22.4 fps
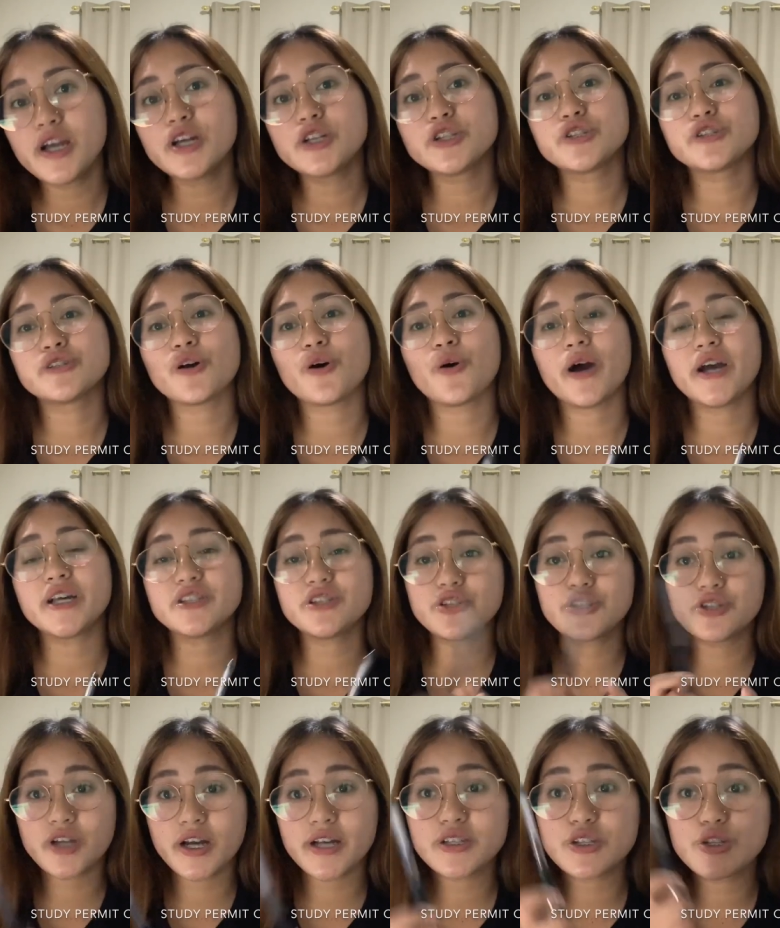So I
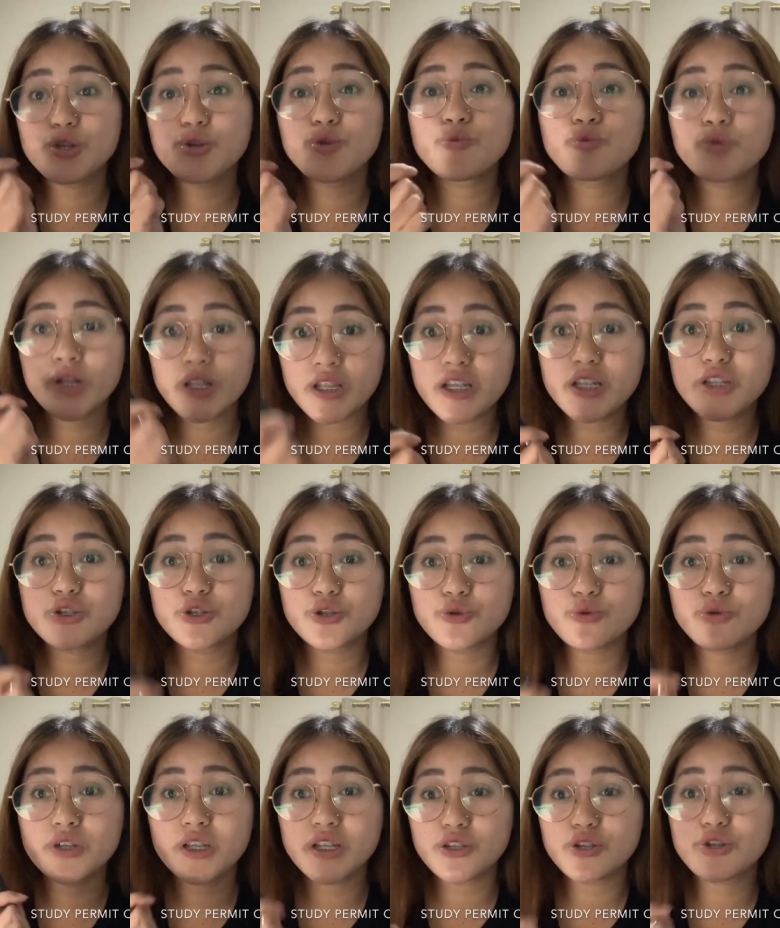suggest you really do
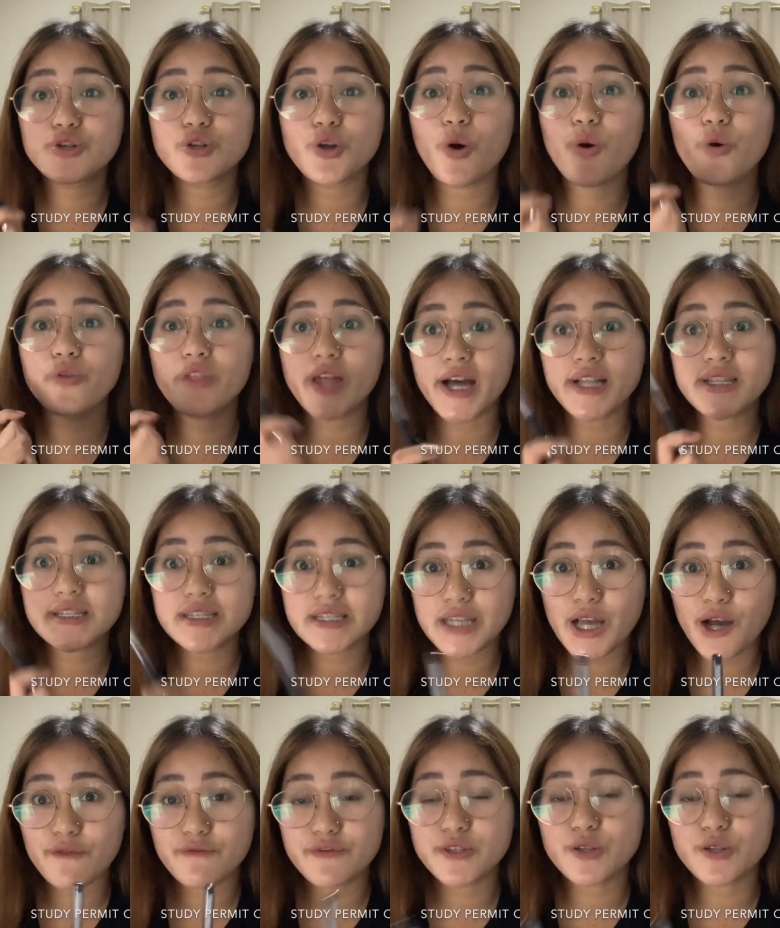need to know that stuff.